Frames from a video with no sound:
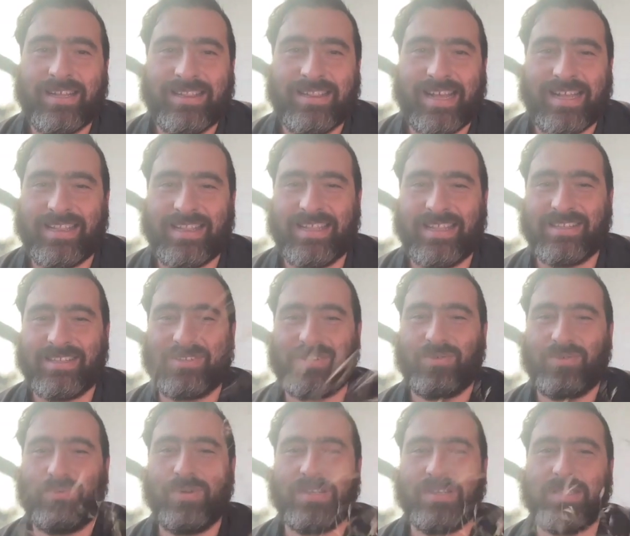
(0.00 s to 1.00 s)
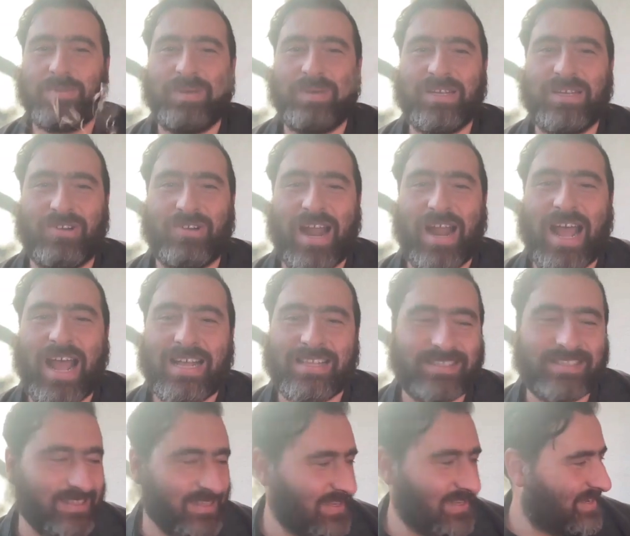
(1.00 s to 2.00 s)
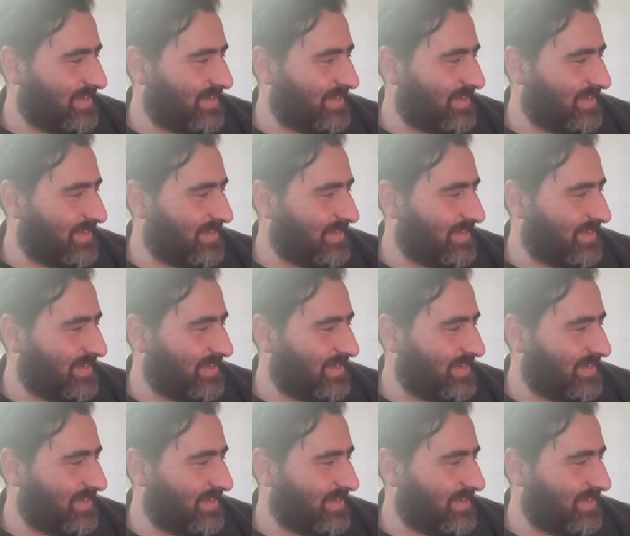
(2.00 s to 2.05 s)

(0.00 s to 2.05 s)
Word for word: that this wispy grass